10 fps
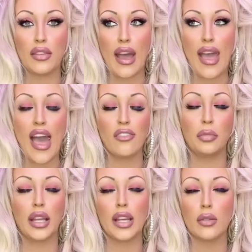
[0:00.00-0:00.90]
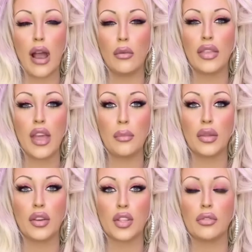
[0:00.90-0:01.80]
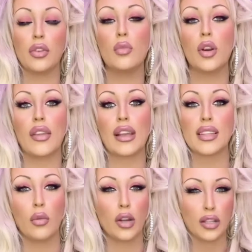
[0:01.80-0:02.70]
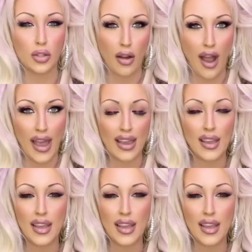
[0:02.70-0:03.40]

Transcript: I have played around with it, but there's a few more things I want to try